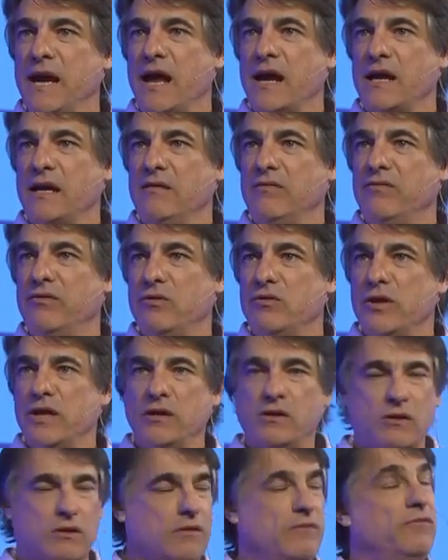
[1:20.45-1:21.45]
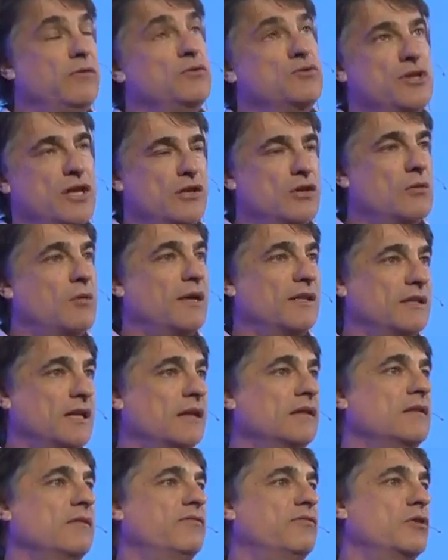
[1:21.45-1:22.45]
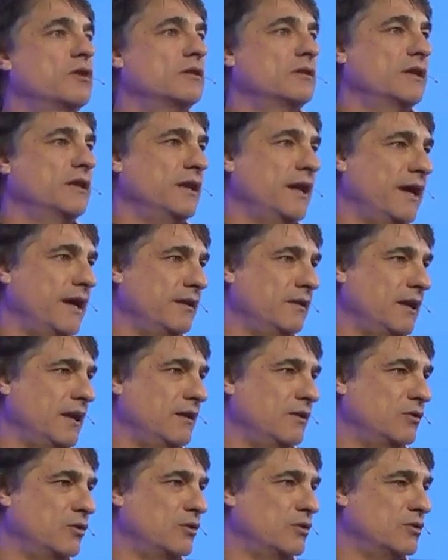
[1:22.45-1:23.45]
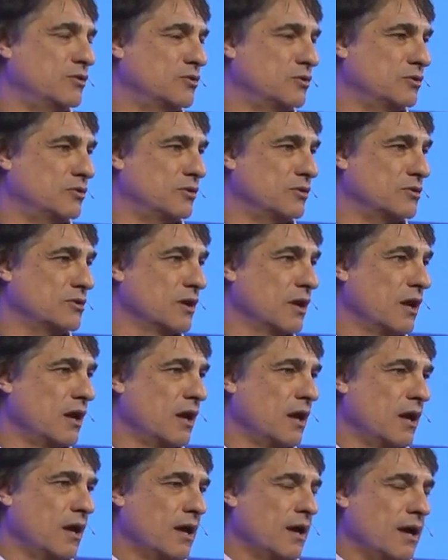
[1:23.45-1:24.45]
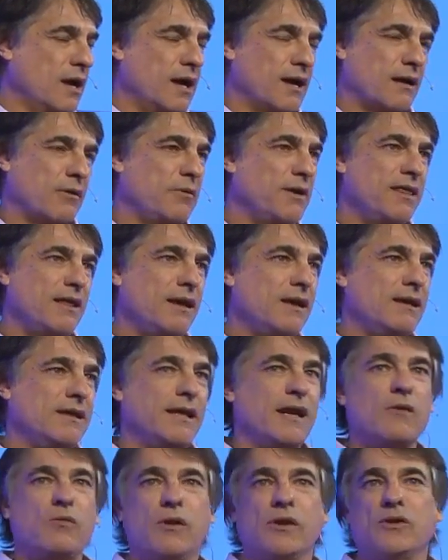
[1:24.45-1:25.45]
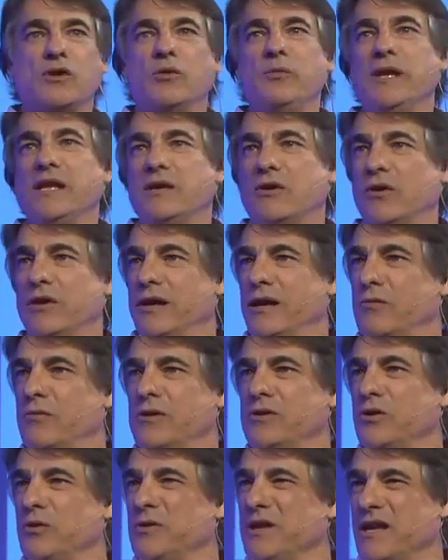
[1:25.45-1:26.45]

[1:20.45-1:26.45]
It's not something immediate, but I have the impression that it will have a strong influence on all of us.